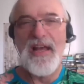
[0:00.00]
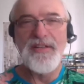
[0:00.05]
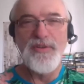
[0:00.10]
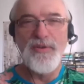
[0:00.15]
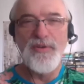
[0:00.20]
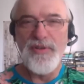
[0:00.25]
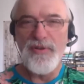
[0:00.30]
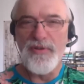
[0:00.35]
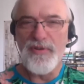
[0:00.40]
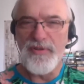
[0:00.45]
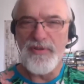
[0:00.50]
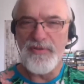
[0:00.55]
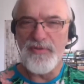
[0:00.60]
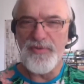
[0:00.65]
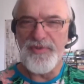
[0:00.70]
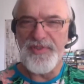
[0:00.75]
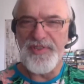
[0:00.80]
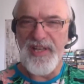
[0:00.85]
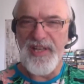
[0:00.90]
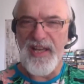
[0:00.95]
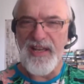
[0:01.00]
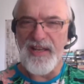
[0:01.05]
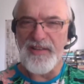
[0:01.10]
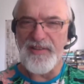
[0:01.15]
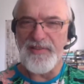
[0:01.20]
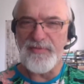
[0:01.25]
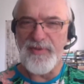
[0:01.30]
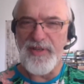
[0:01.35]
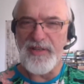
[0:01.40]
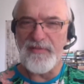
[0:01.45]
you stay
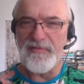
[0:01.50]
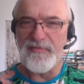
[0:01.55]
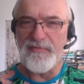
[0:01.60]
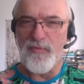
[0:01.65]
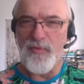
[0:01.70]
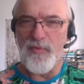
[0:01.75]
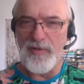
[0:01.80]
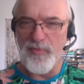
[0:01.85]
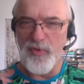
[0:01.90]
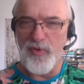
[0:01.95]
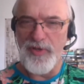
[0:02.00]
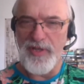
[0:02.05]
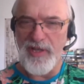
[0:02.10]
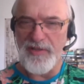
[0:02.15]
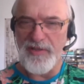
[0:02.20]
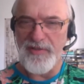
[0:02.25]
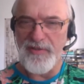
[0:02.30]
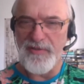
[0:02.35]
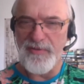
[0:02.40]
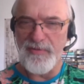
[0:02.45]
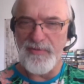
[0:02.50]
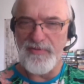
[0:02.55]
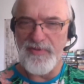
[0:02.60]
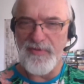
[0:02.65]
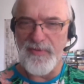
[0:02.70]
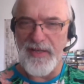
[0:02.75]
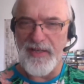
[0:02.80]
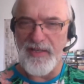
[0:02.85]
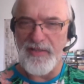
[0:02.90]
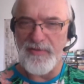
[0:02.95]
in Sweden one more year to
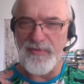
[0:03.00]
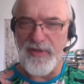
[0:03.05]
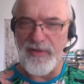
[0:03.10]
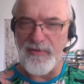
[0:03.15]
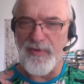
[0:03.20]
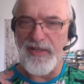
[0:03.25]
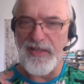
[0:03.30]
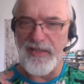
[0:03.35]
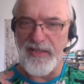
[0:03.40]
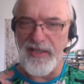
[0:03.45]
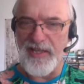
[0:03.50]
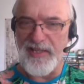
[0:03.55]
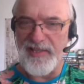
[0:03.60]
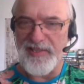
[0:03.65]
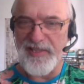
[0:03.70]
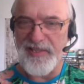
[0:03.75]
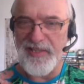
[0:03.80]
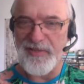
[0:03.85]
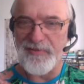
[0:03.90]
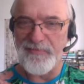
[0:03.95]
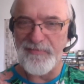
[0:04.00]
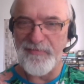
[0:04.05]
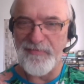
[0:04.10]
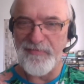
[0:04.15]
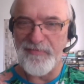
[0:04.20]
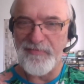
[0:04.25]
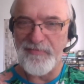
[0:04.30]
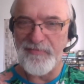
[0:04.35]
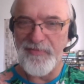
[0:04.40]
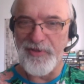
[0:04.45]
2021 at least,
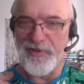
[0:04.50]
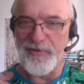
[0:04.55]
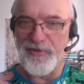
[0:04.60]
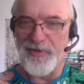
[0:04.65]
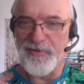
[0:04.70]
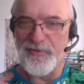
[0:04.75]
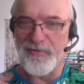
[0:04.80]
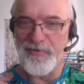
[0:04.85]
don't you?